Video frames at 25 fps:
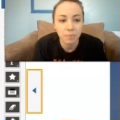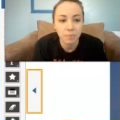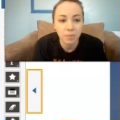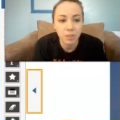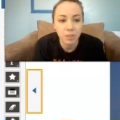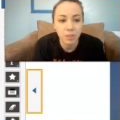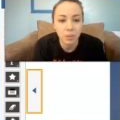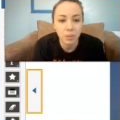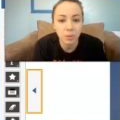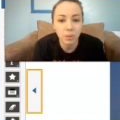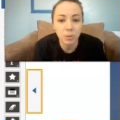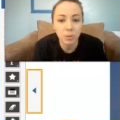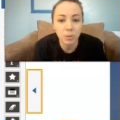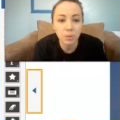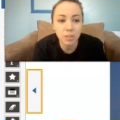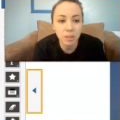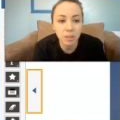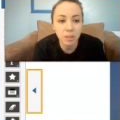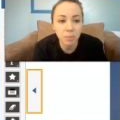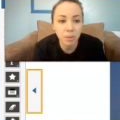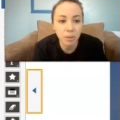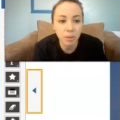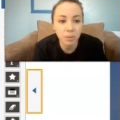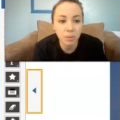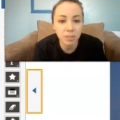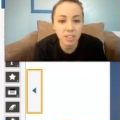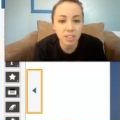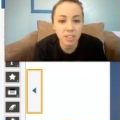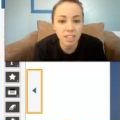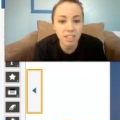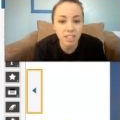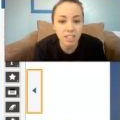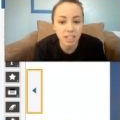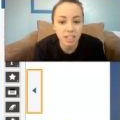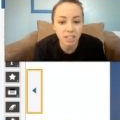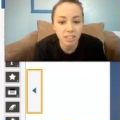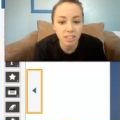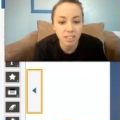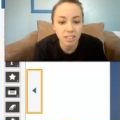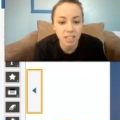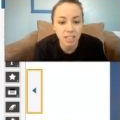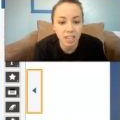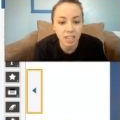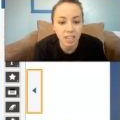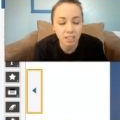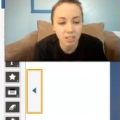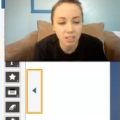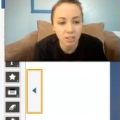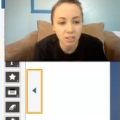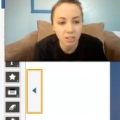So use some of those details to
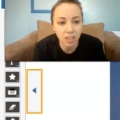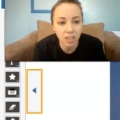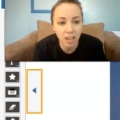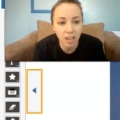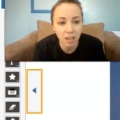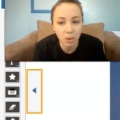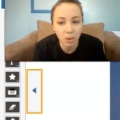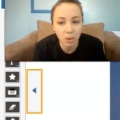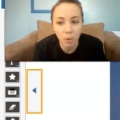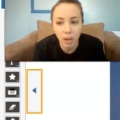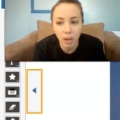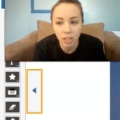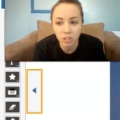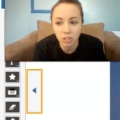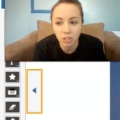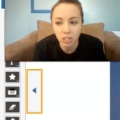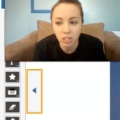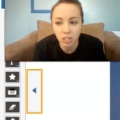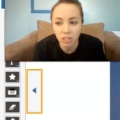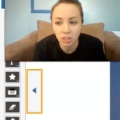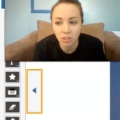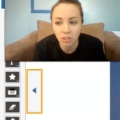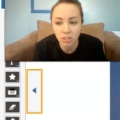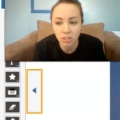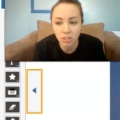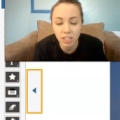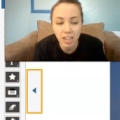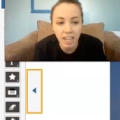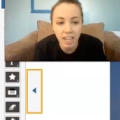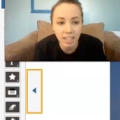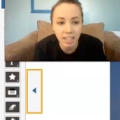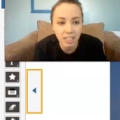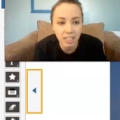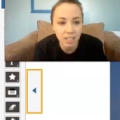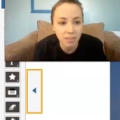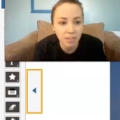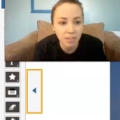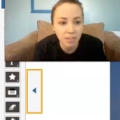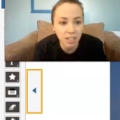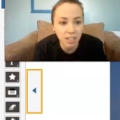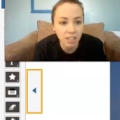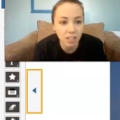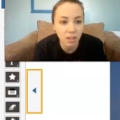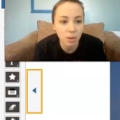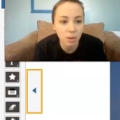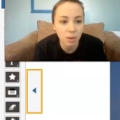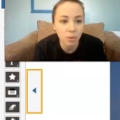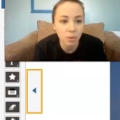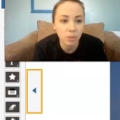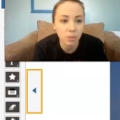answer that question. There's an activity
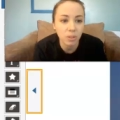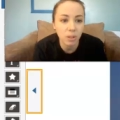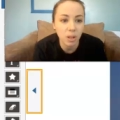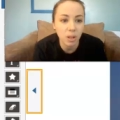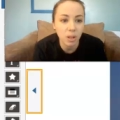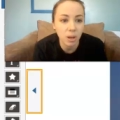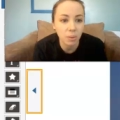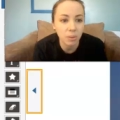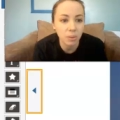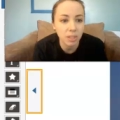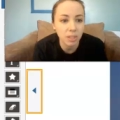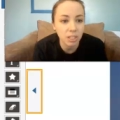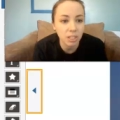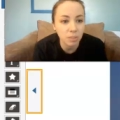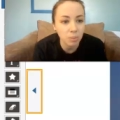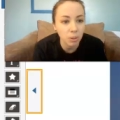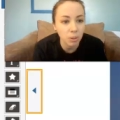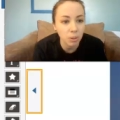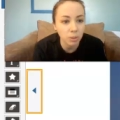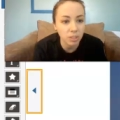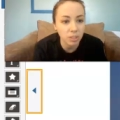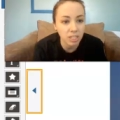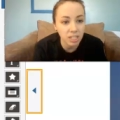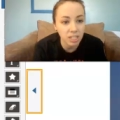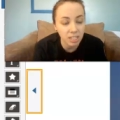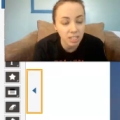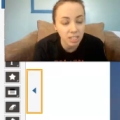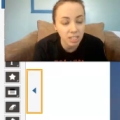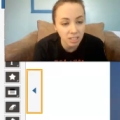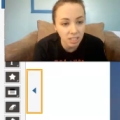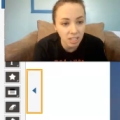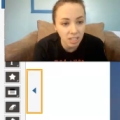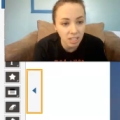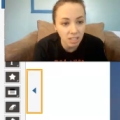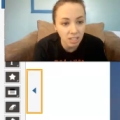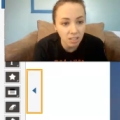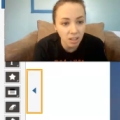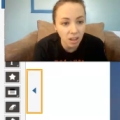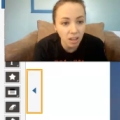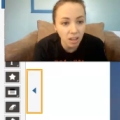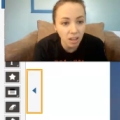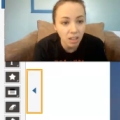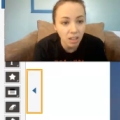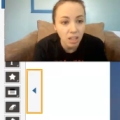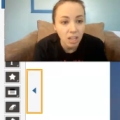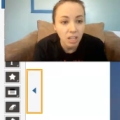that goes along with this posted in Seesaw.